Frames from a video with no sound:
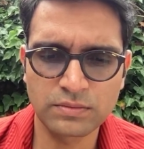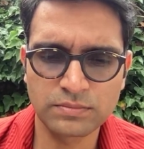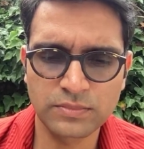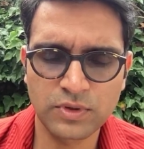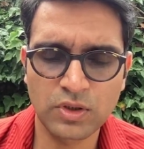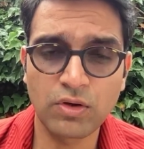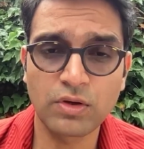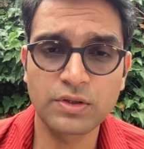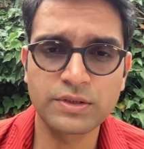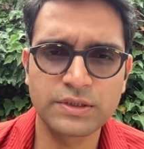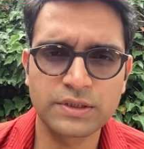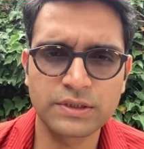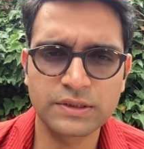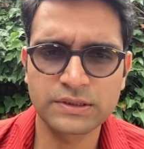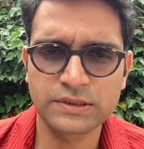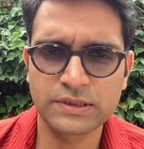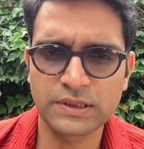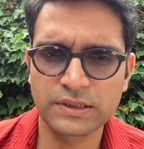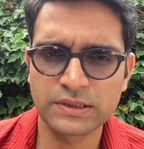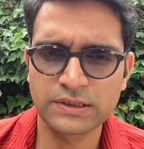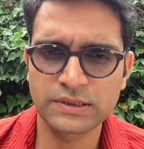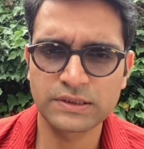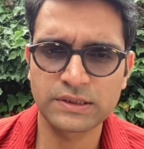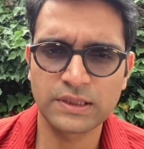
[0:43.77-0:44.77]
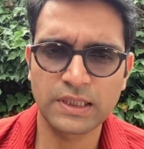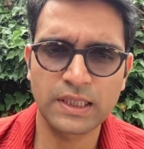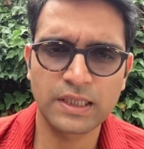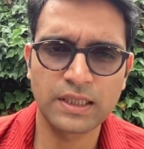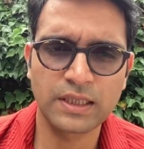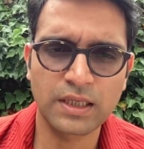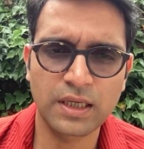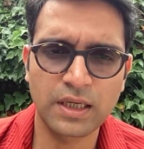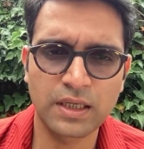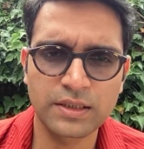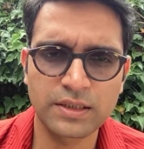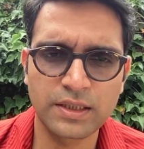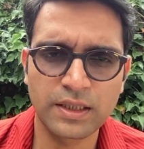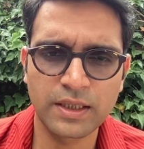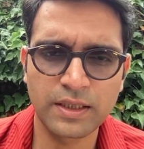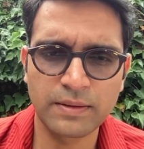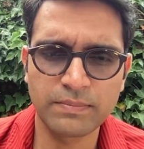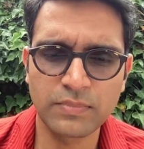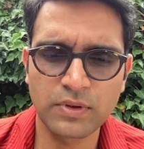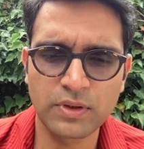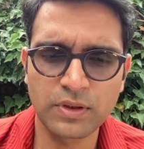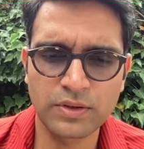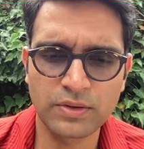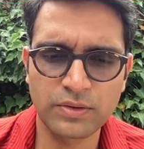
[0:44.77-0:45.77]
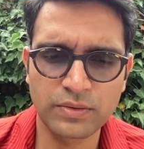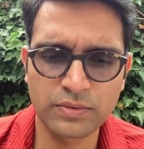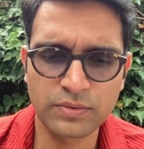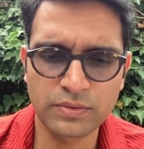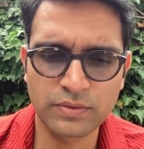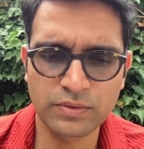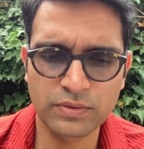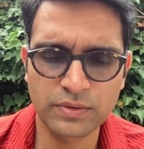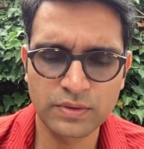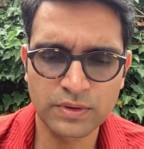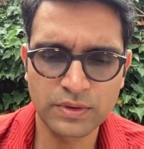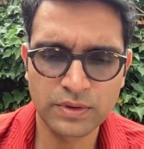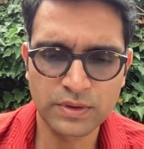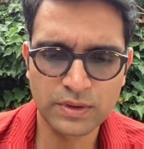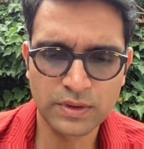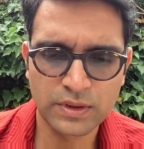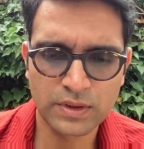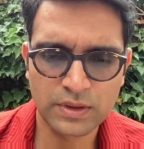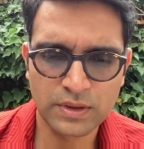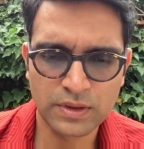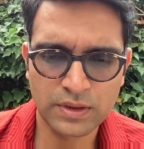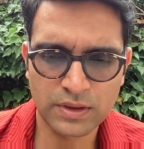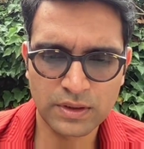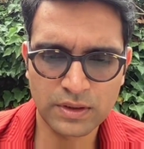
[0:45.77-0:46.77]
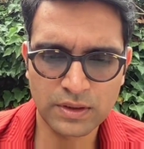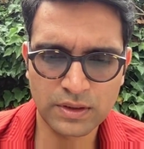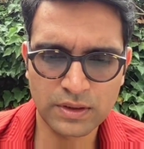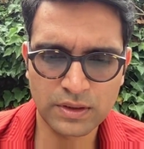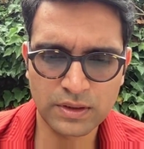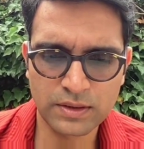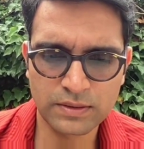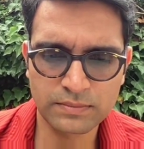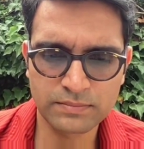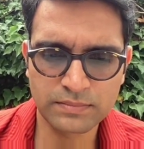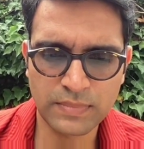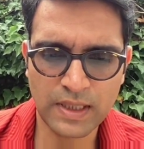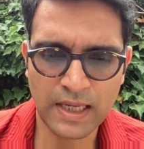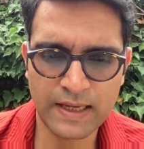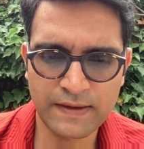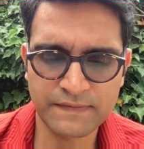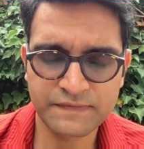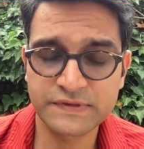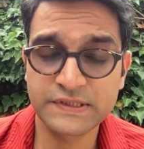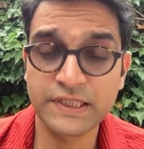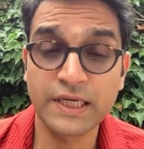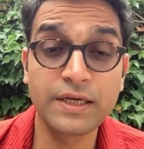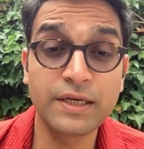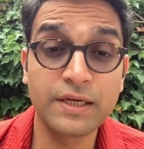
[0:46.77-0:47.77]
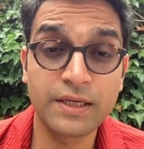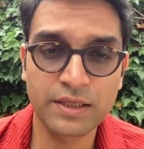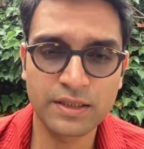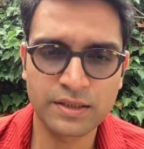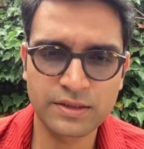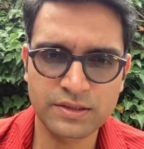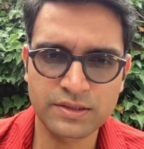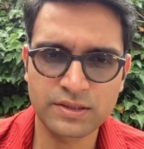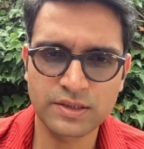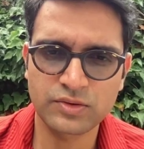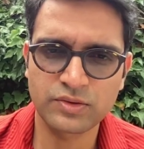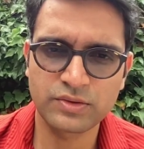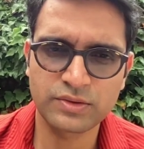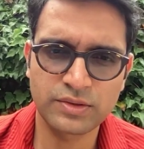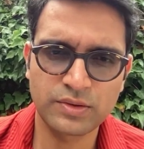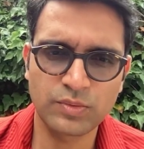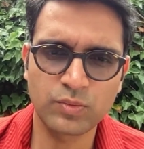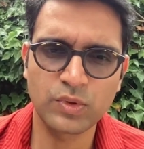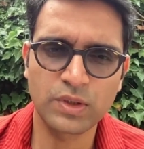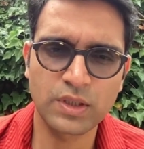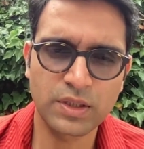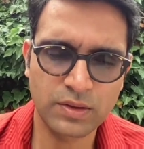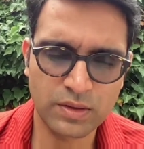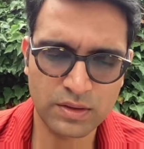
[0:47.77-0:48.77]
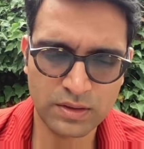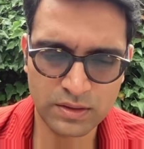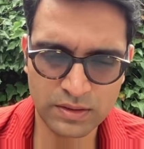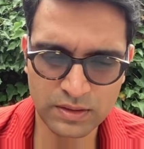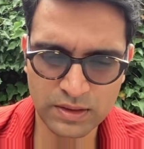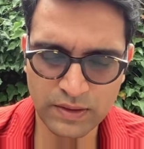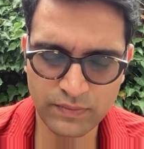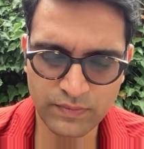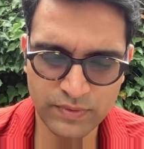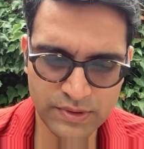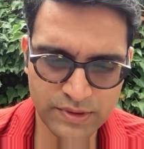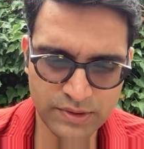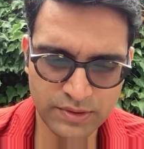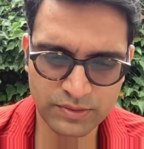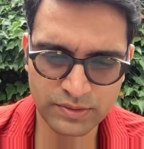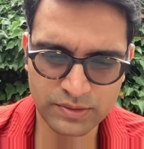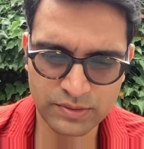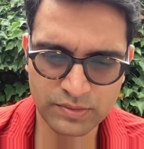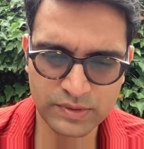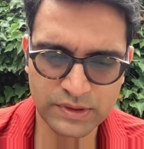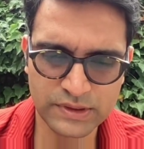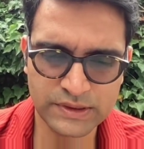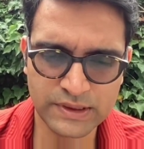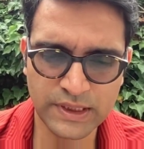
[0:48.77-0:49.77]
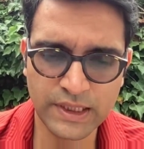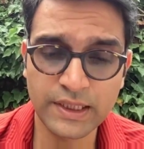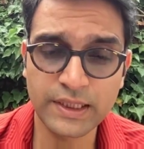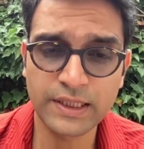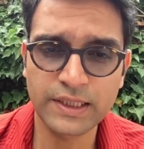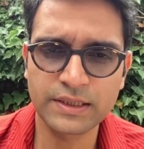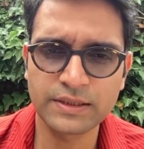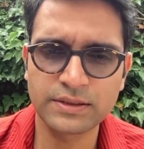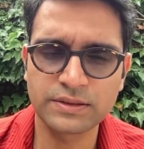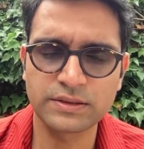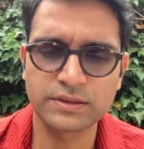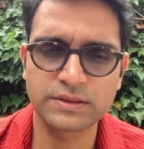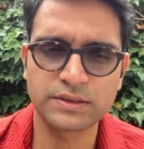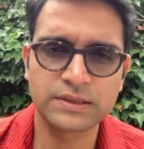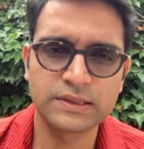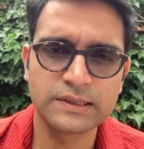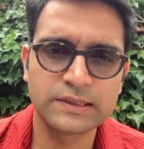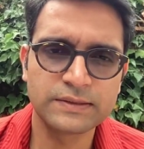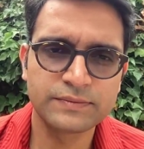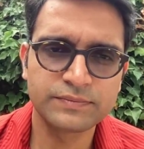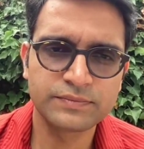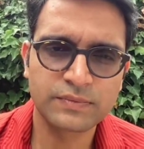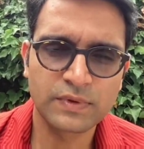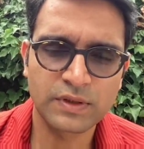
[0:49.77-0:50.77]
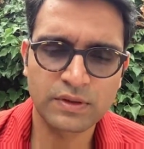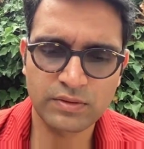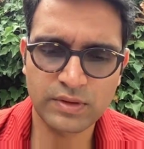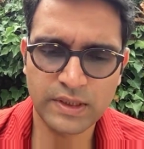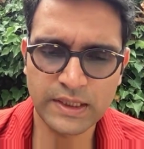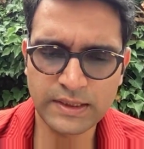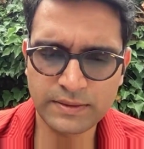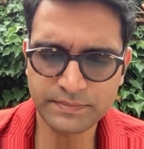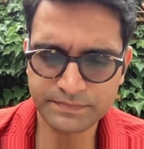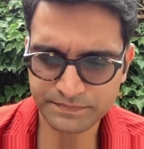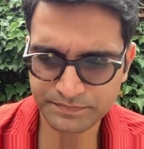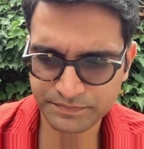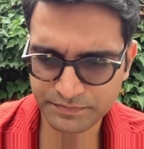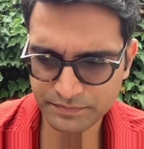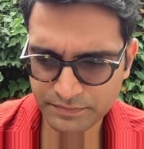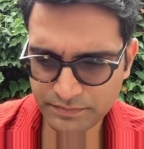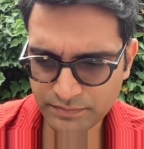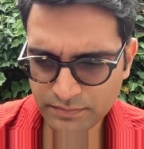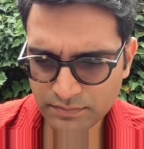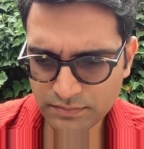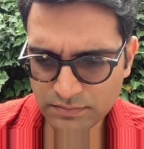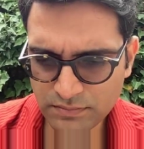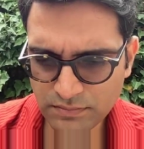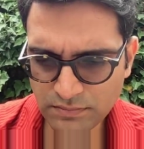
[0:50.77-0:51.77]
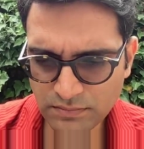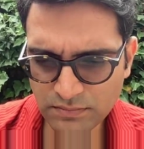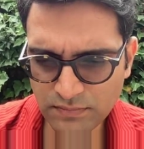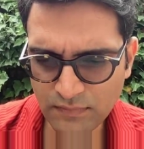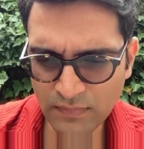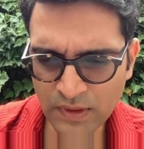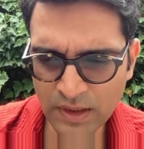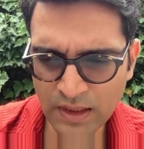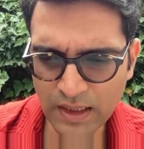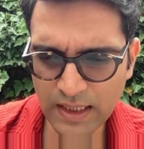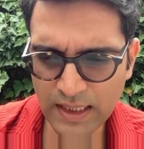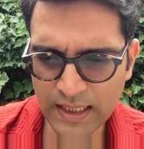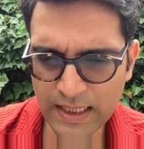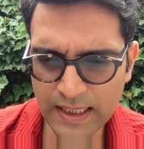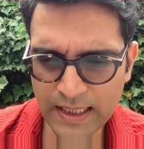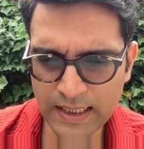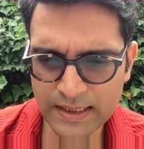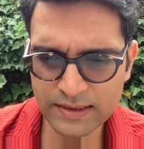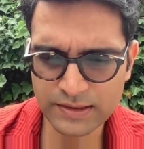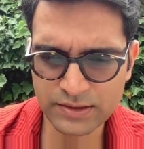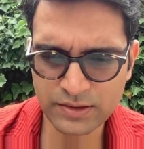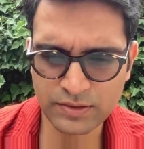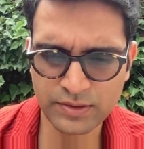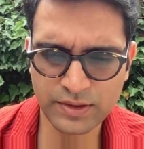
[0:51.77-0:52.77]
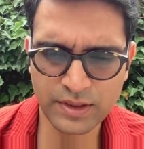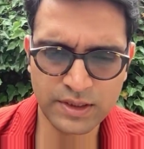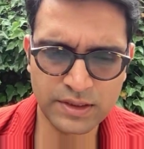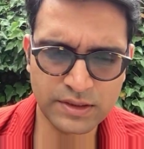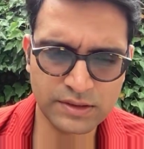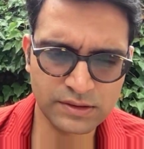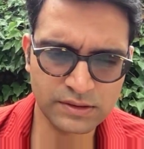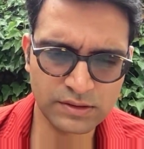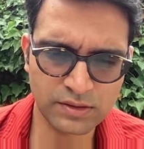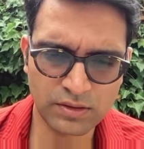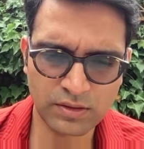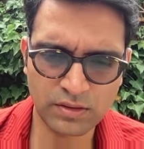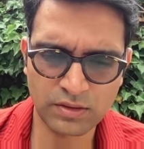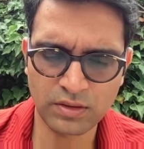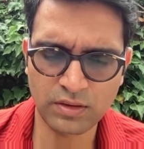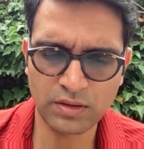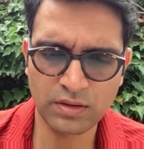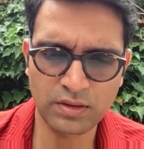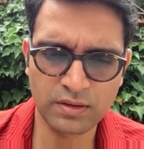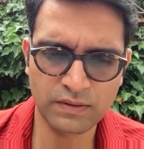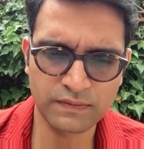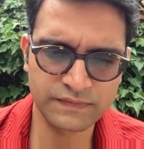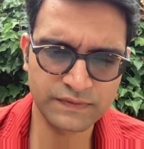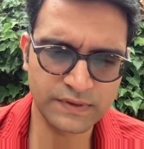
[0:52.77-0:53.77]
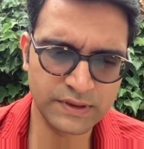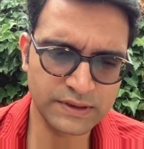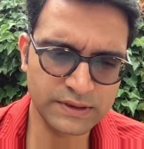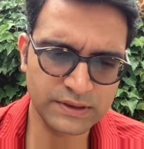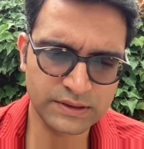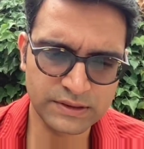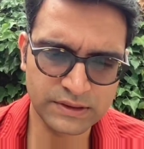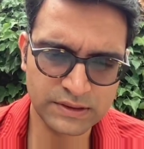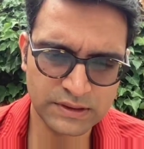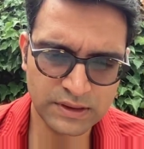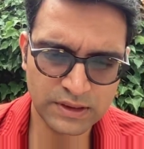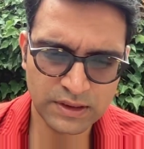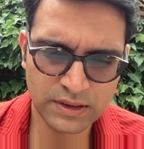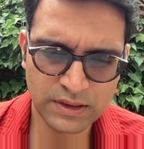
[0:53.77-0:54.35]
consciousness, and are they able to have sentience? So the word that was used was sentience, right? And so there is all of these